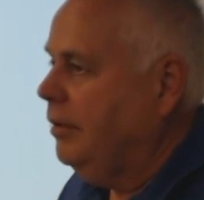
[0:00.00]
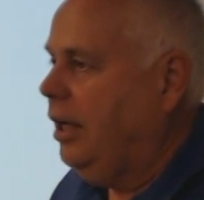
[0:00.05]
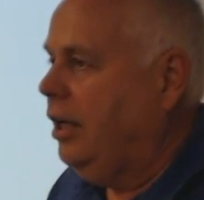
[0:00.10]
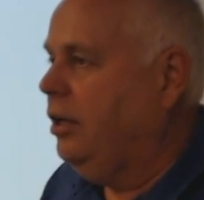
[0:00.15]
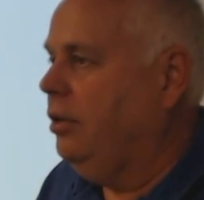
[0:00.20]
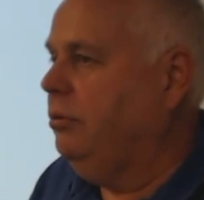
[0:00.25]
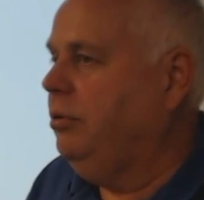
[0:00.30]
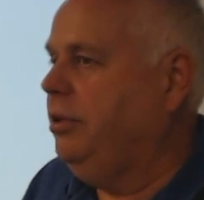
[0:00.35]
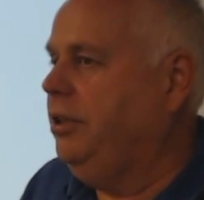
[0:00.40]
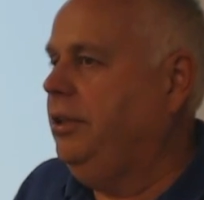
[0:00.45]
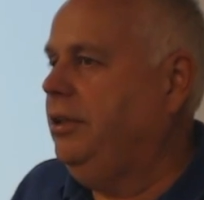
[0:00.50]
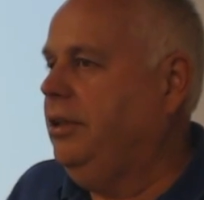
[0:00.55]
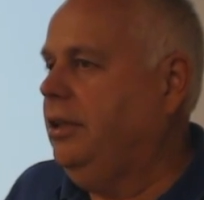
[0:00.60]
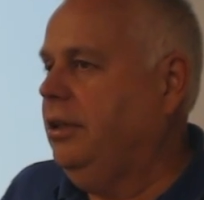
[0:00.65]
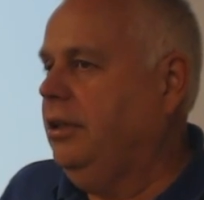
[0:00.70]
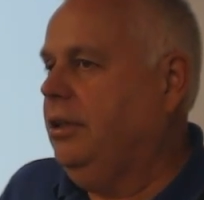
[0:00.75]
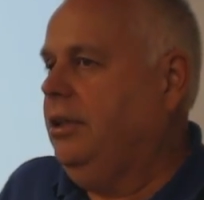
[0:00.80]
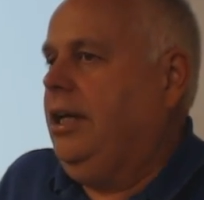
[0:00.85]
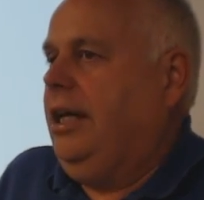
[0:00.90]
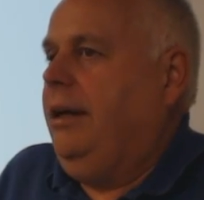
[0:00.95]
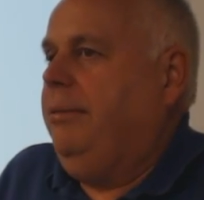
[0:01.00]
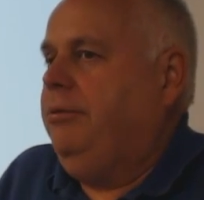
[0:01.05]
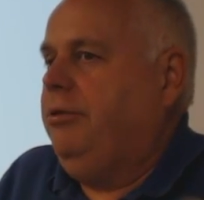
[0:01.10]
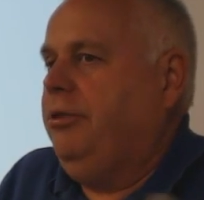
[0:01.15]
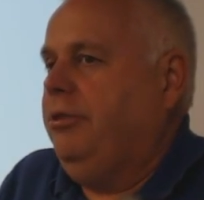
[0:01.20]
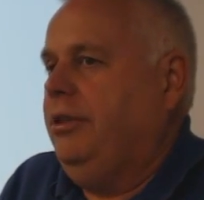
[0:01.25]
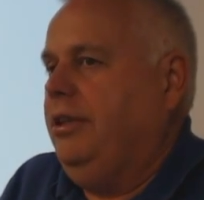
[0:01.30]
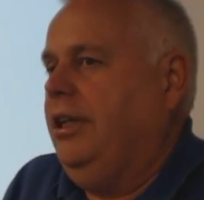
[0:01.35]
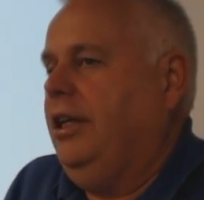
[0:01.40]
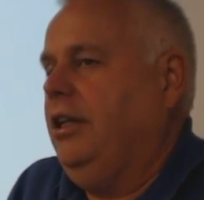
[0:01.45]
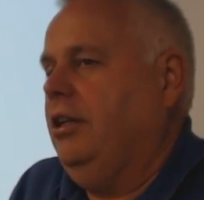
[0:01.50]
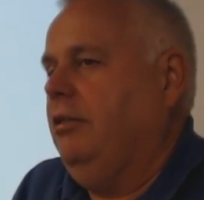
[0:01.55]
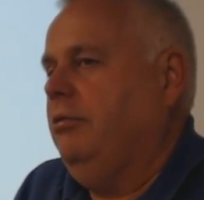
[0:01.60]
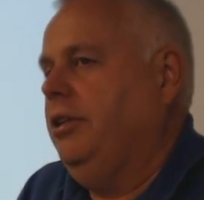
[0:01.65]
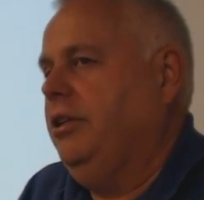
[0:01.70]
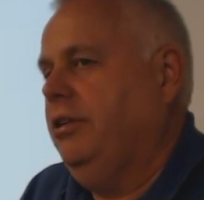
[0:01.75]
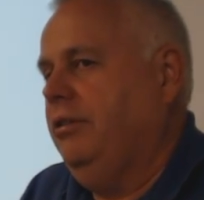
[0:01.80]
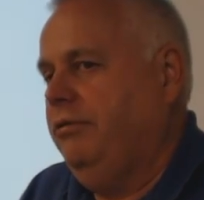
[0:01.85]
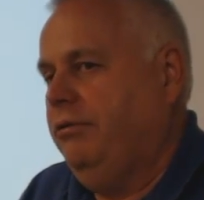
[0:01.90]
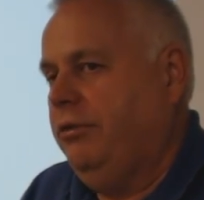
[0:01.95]
How do we capture it? How do
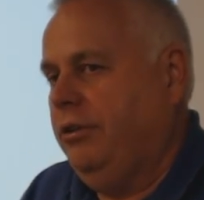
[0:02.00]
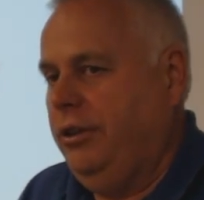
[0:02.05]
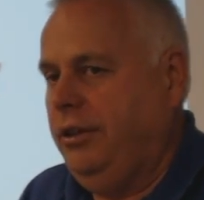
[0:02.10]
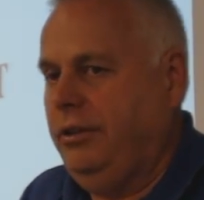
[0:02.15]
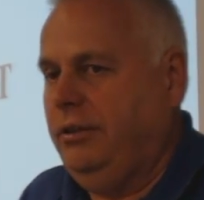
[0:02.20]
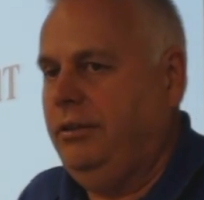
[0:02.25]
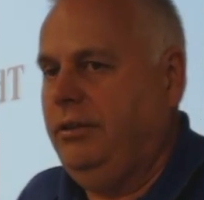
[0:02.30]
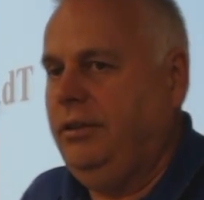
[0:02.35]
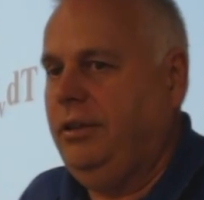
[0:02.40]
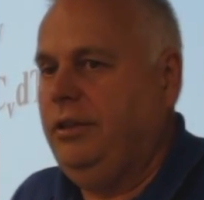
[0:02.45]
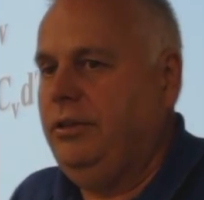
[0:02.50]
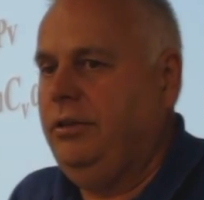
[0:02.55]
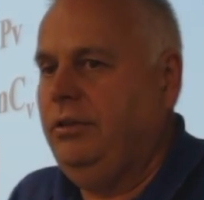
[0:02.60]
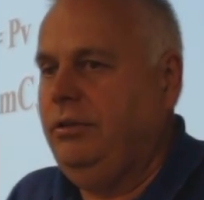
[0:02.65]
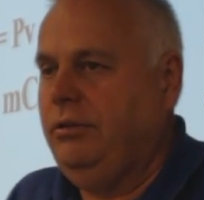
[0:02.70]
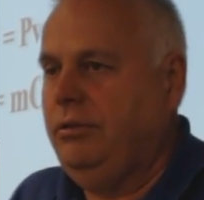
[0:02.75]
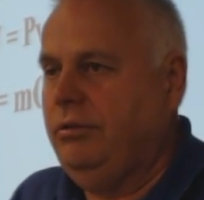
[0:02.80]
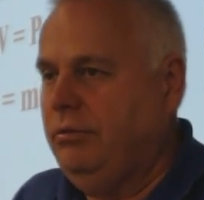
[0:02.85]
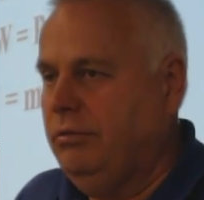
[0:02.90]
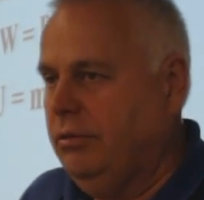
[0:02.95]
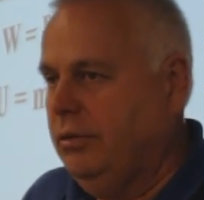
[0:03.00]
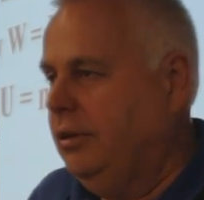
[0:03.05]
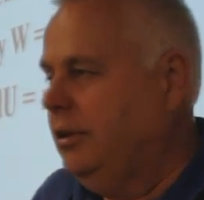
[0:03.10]
we convert it into,